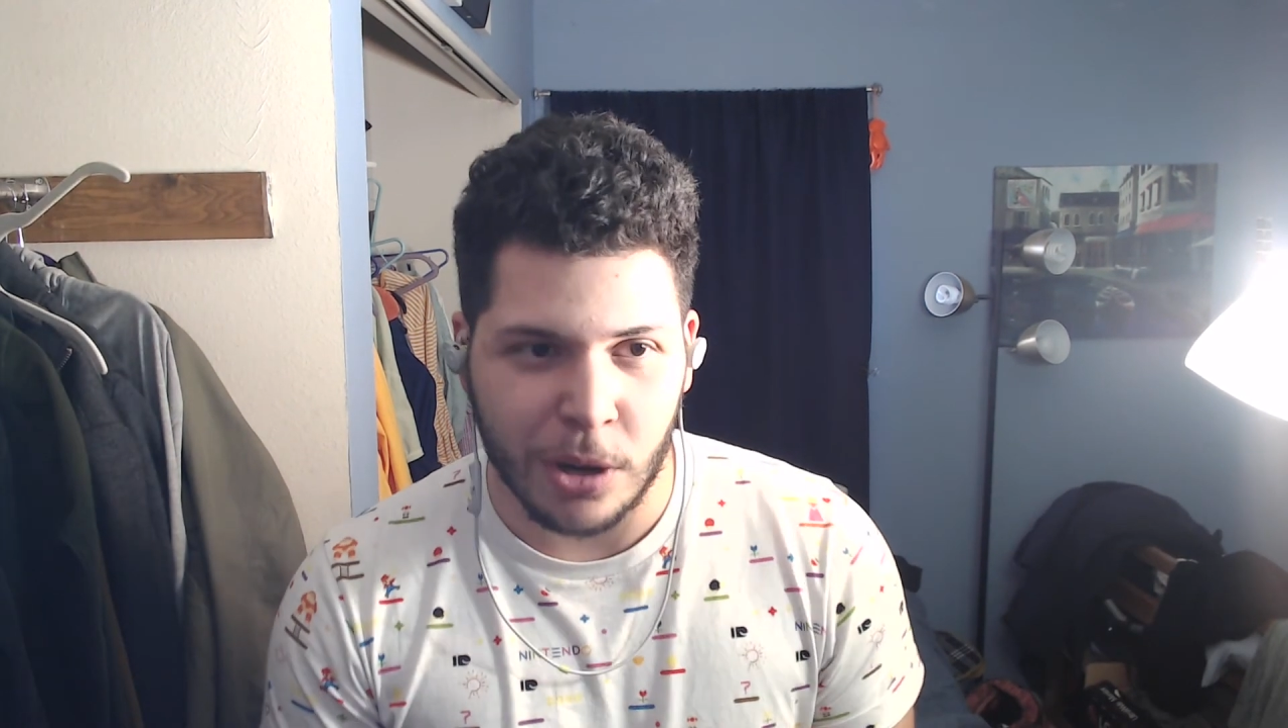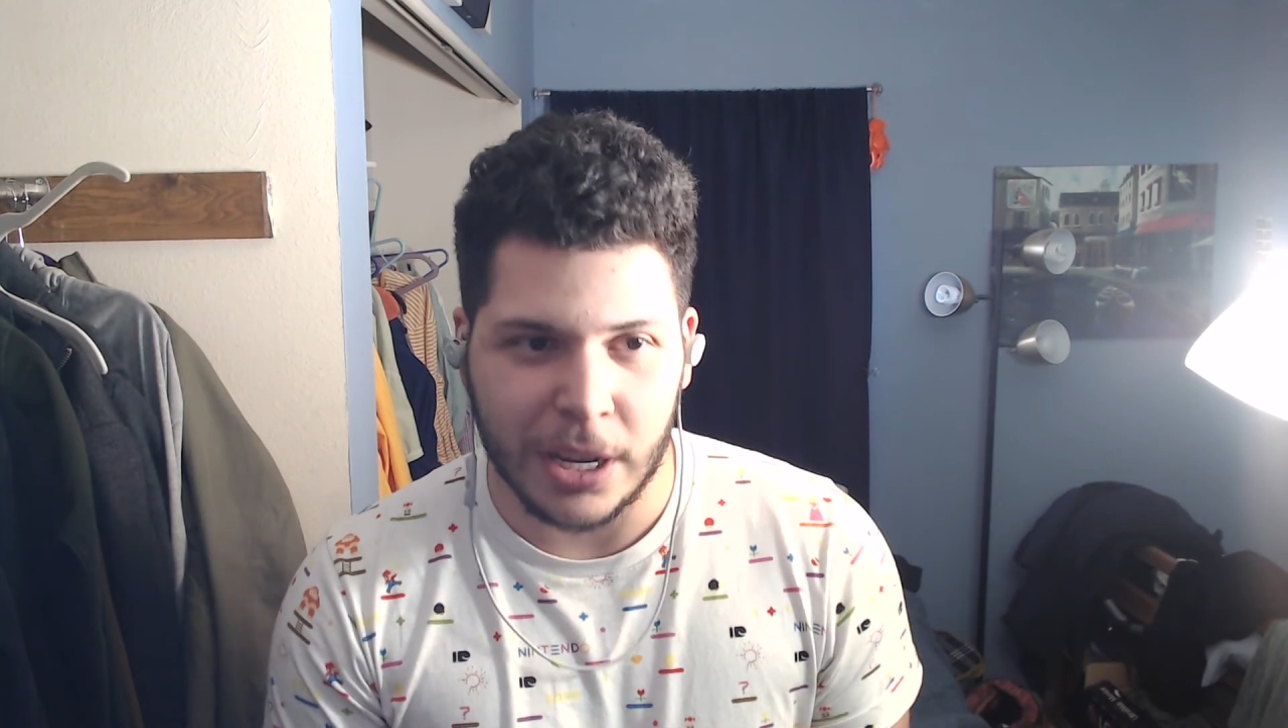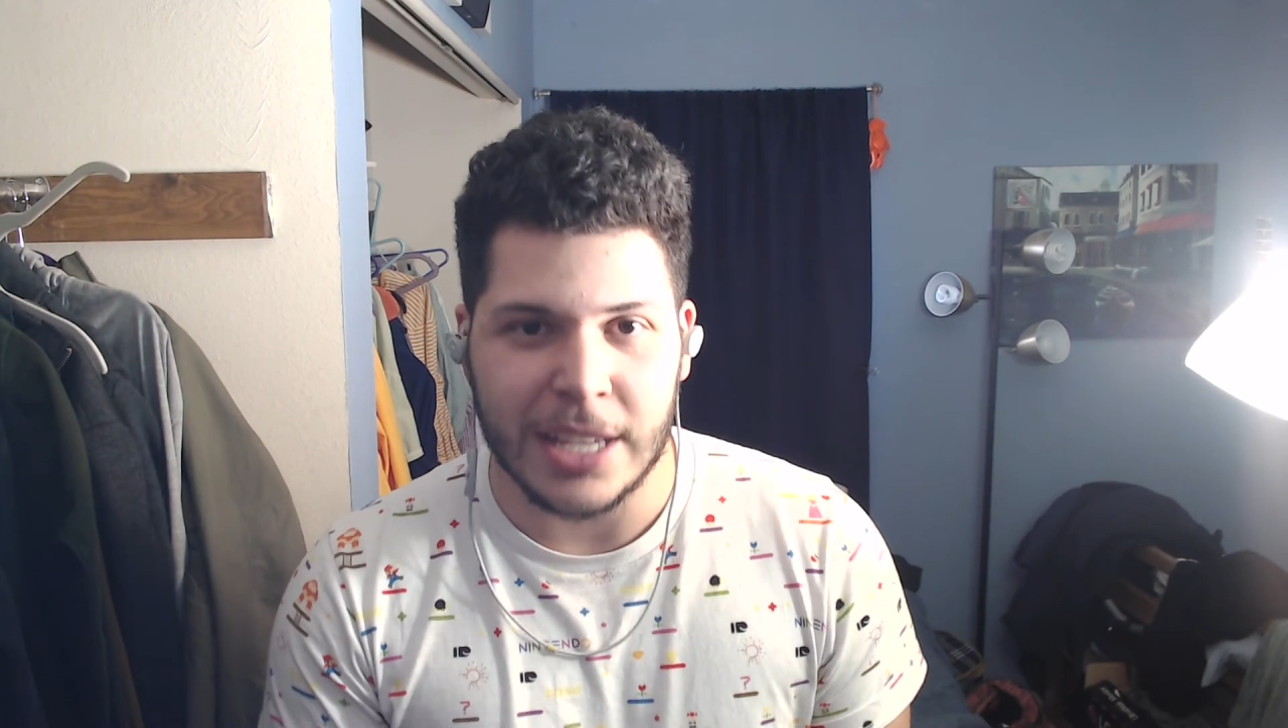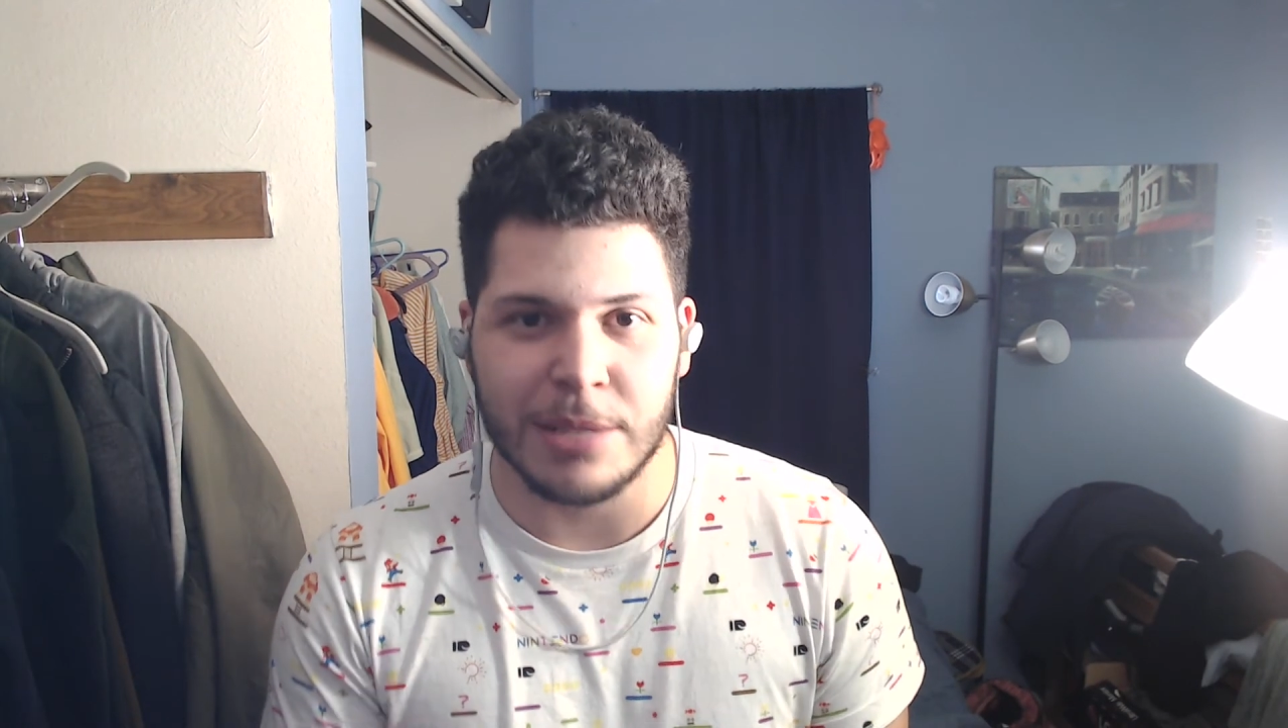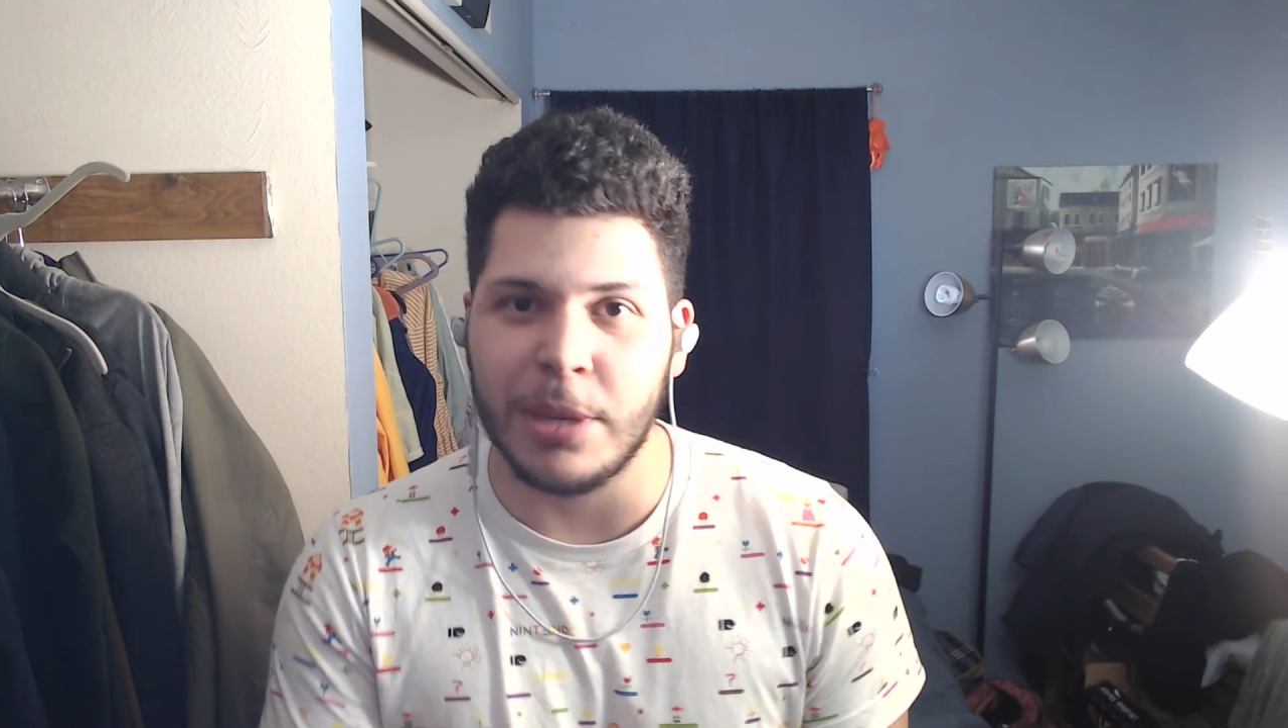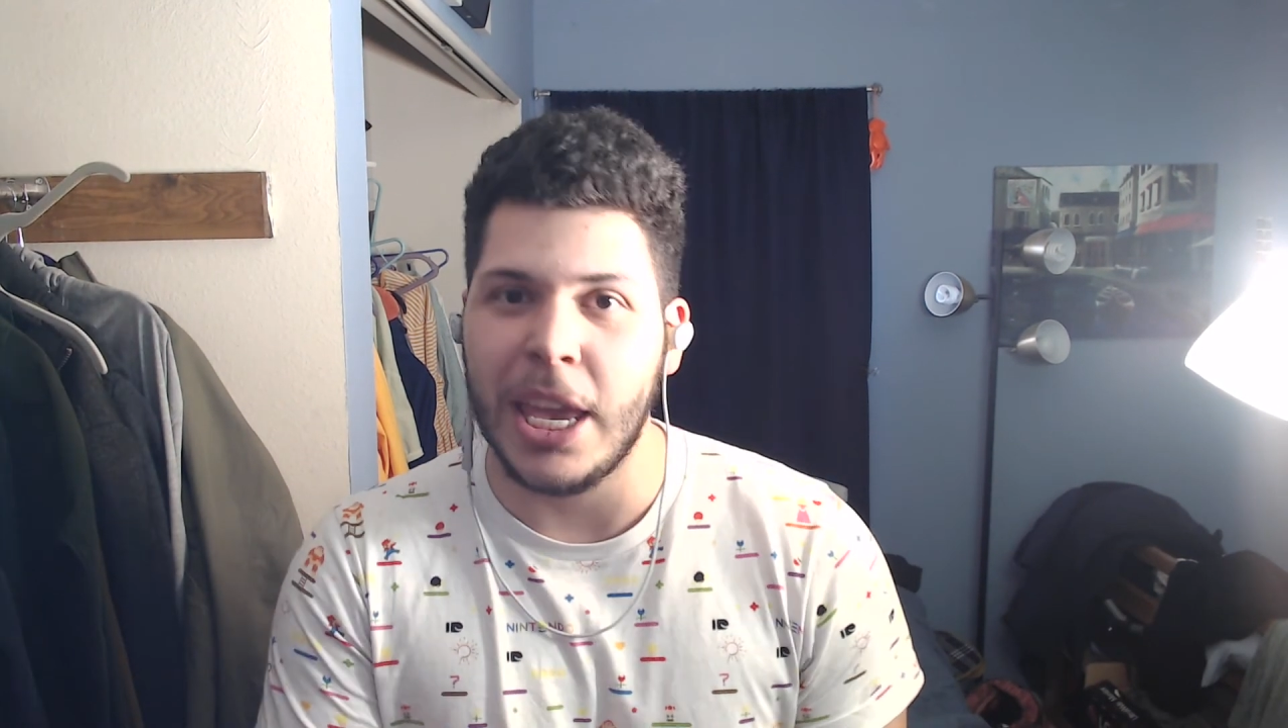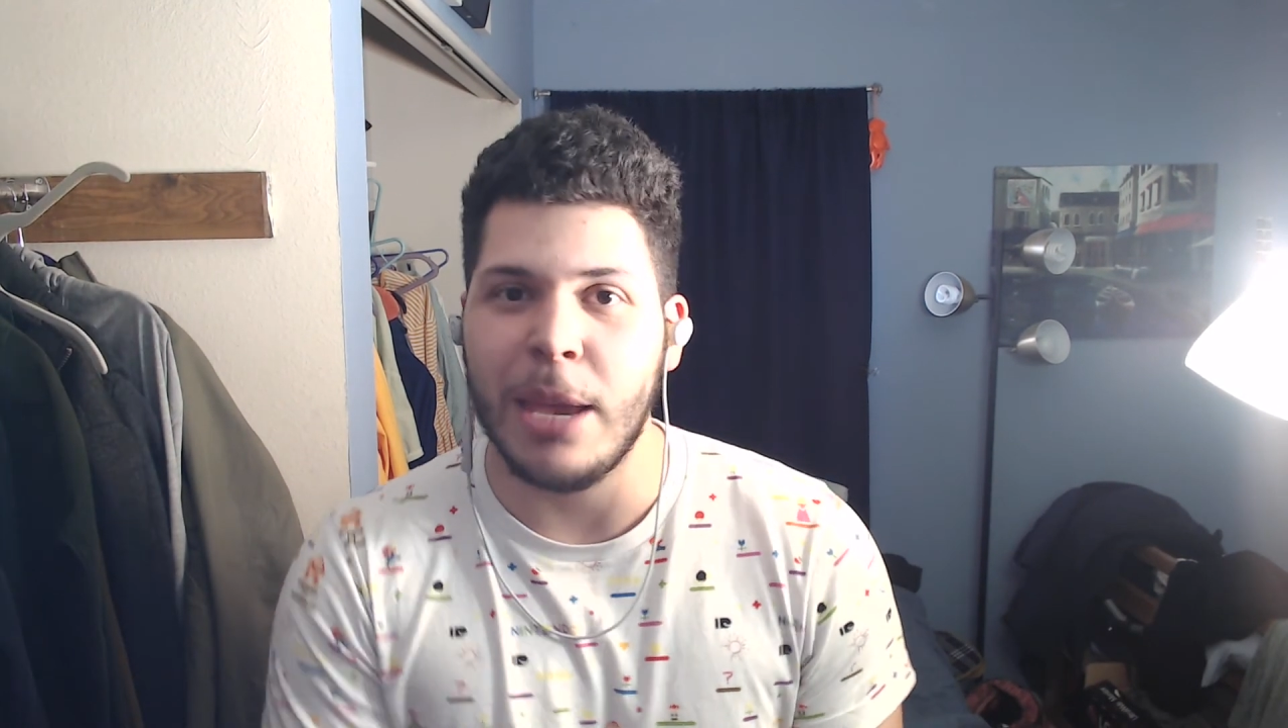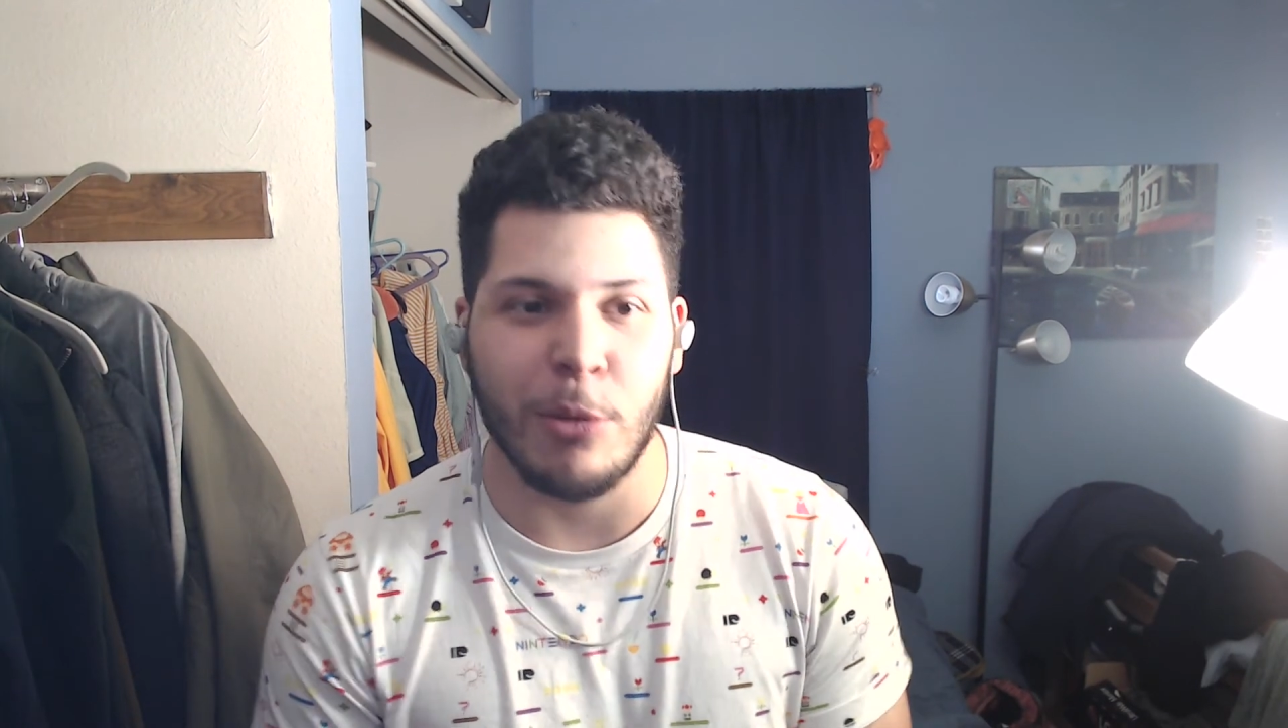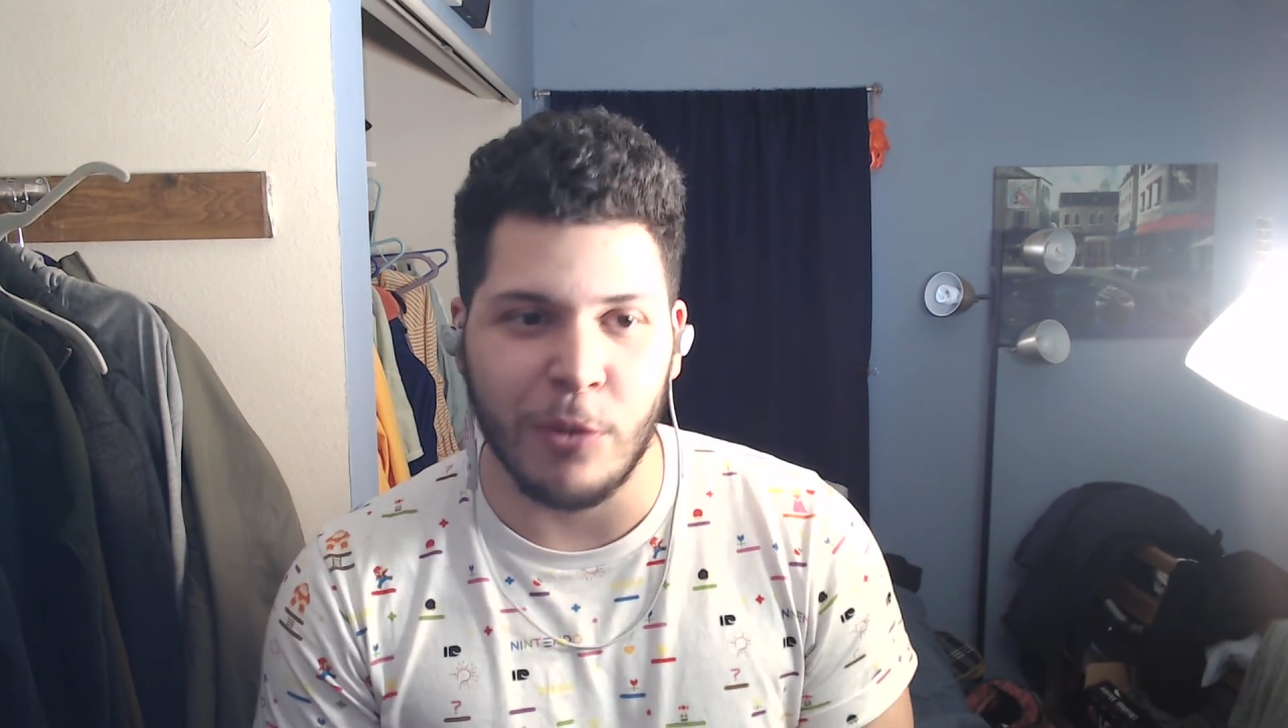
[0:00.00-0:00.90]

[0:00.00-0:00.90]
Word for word: I got some gaming